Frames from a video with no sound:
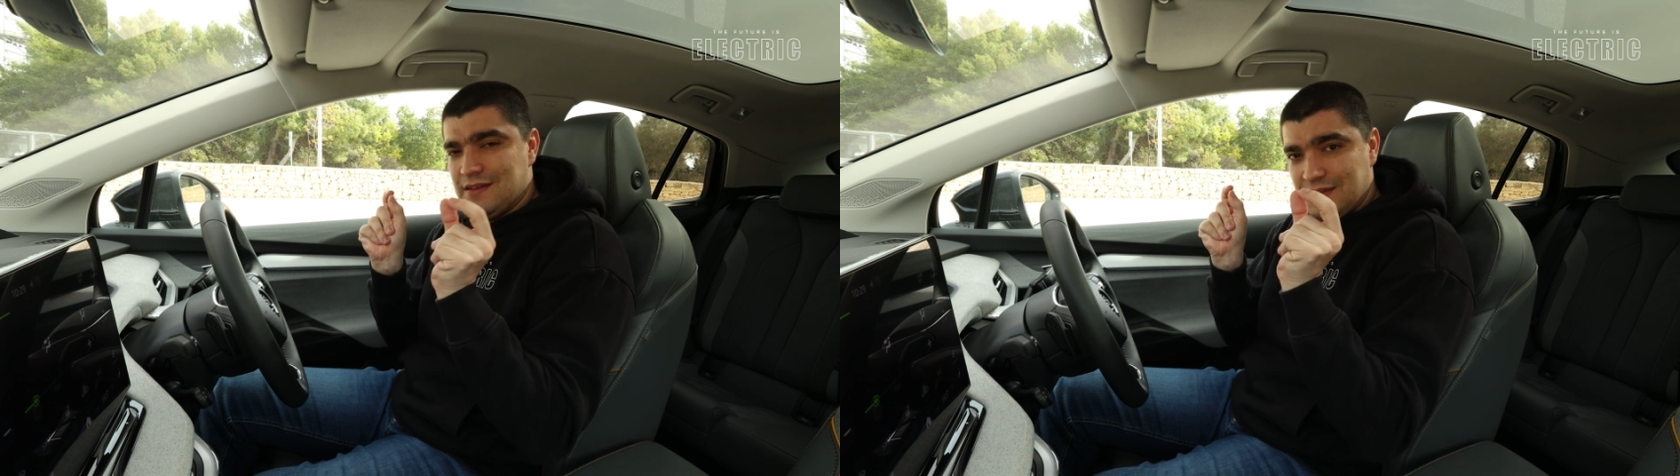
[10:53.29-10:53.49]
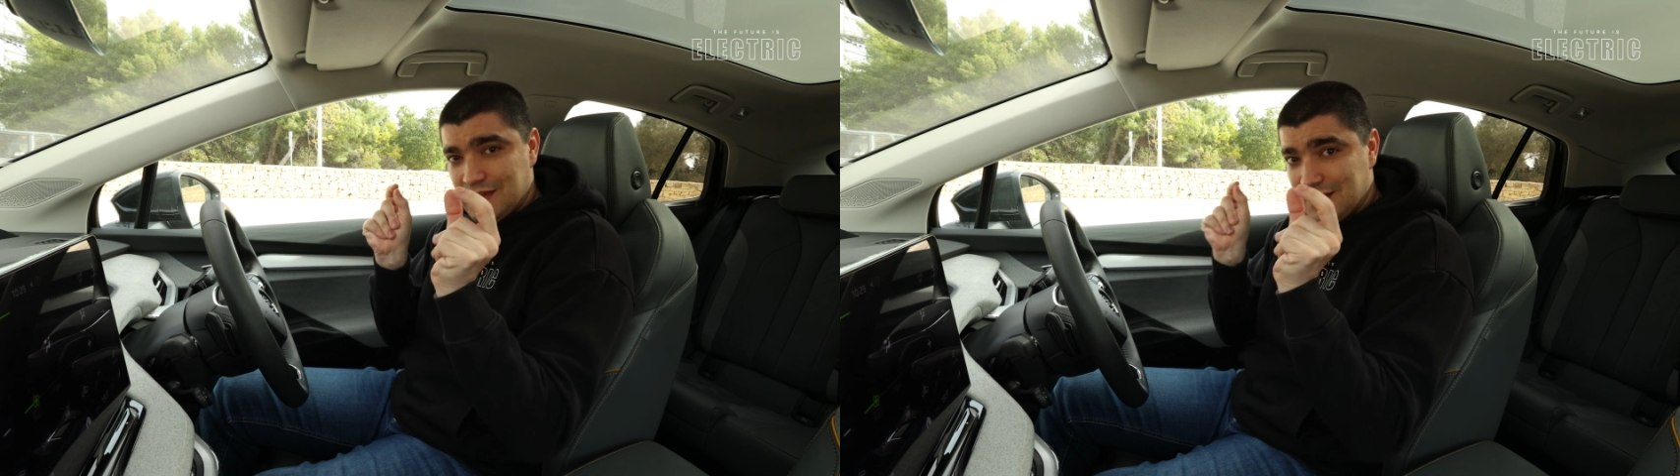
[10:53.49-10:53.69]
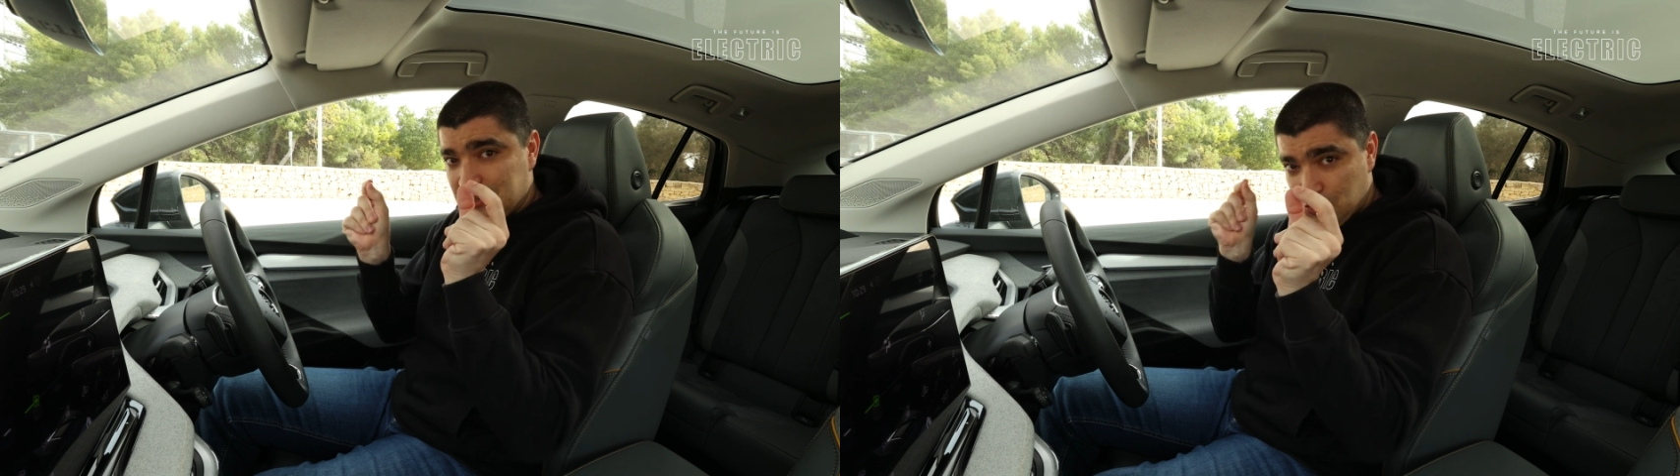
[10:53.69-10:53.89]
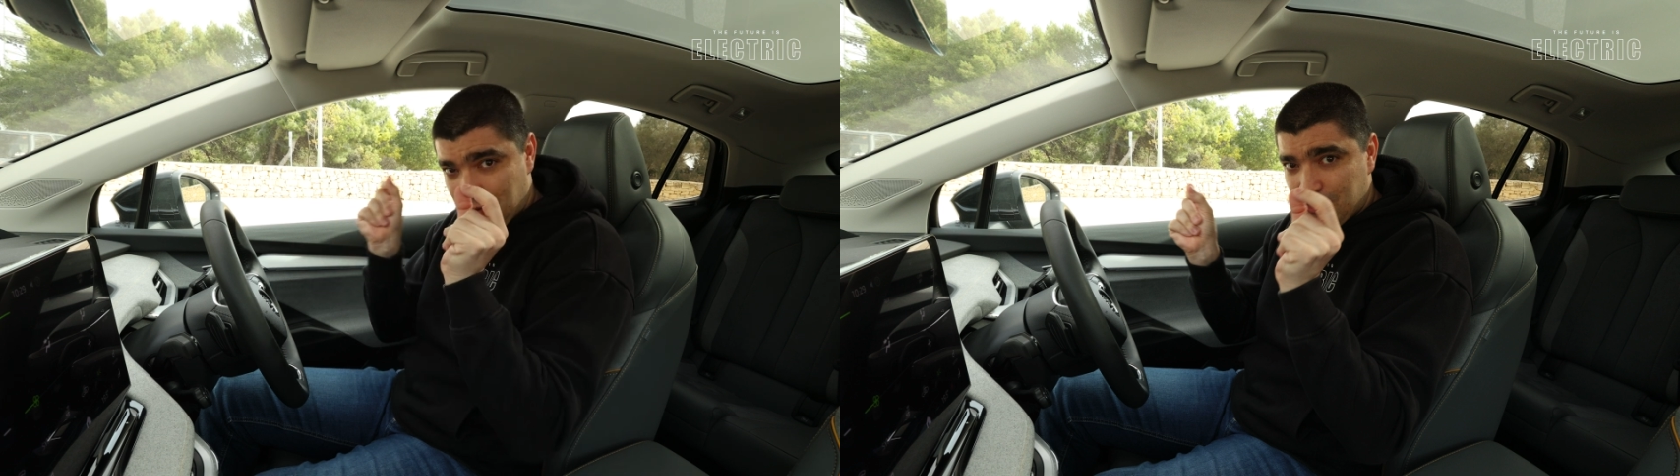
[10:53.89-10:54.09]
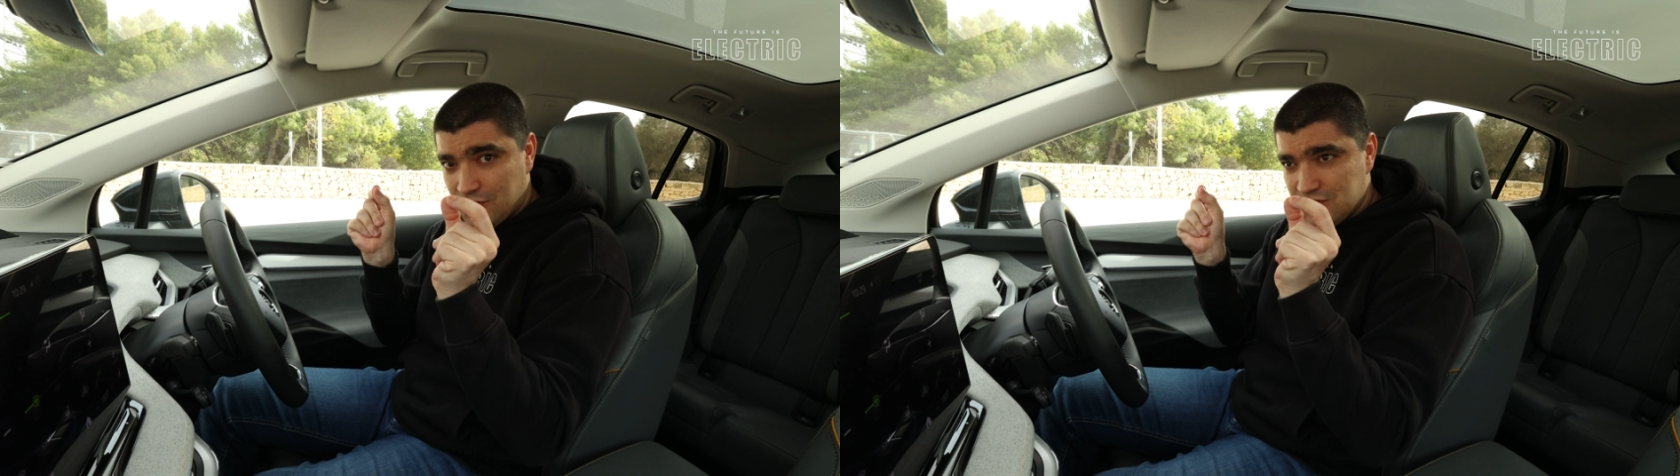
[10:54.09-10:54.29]

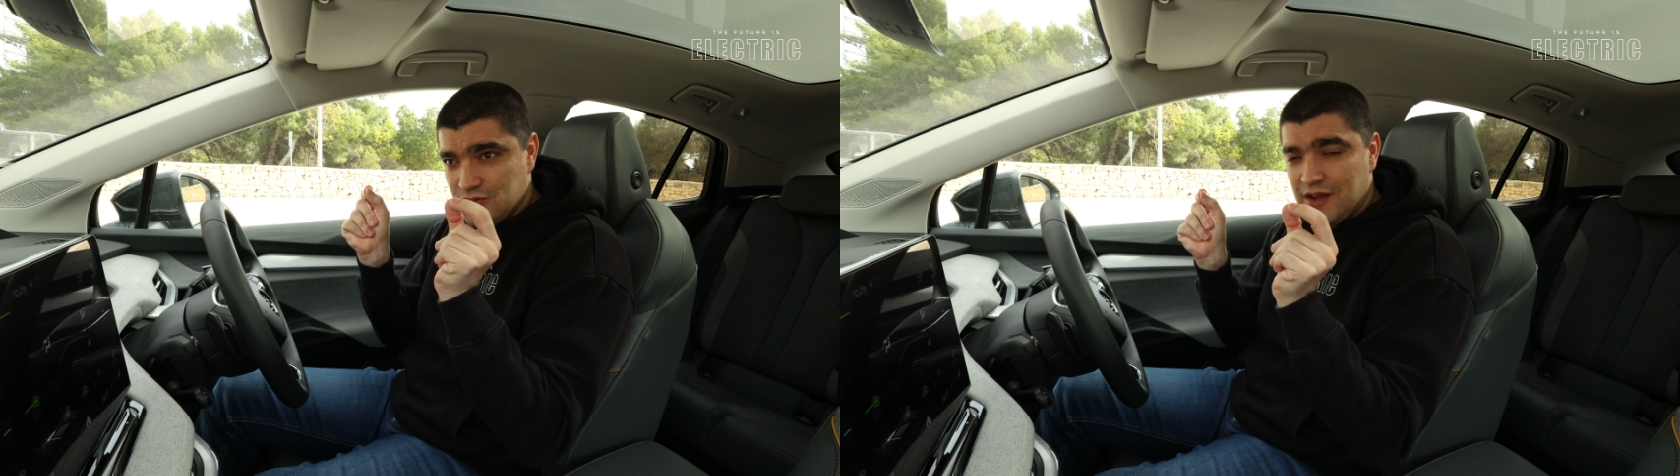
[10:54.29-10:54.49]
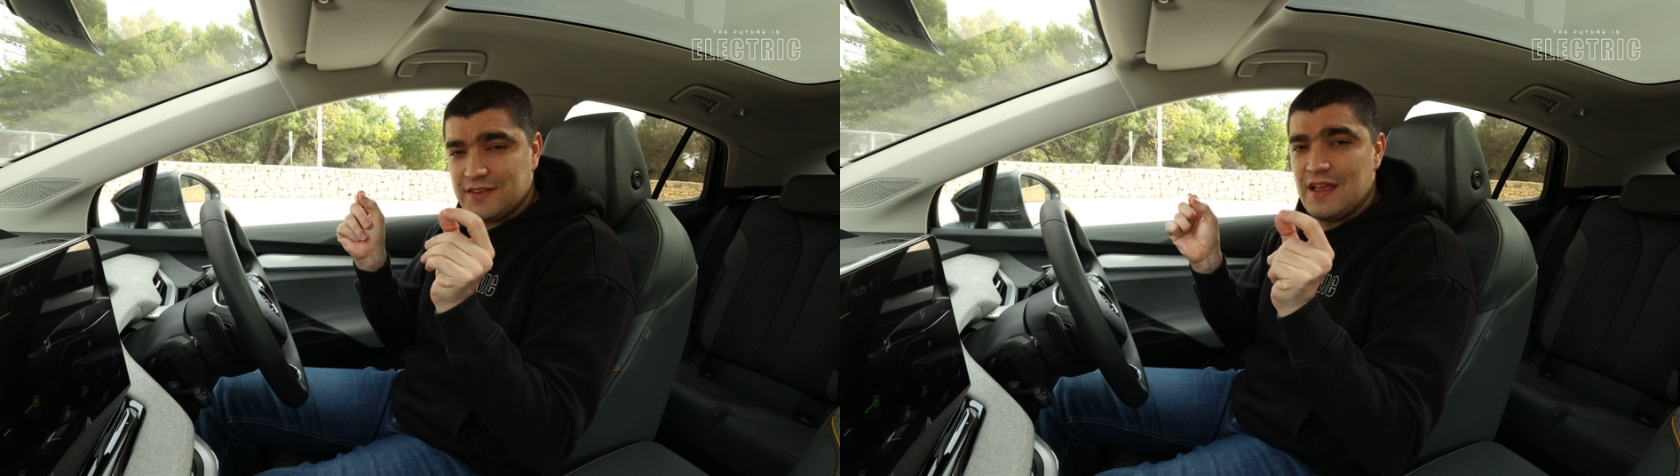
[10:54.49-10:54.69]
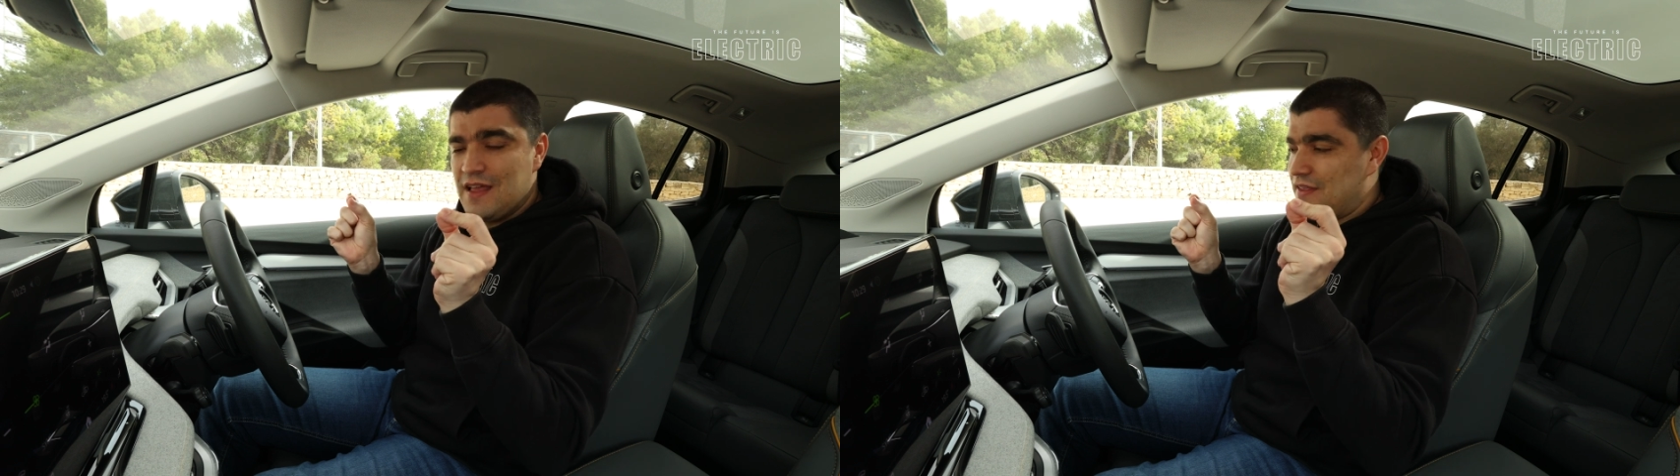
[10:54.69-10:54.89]
lithium ions, right,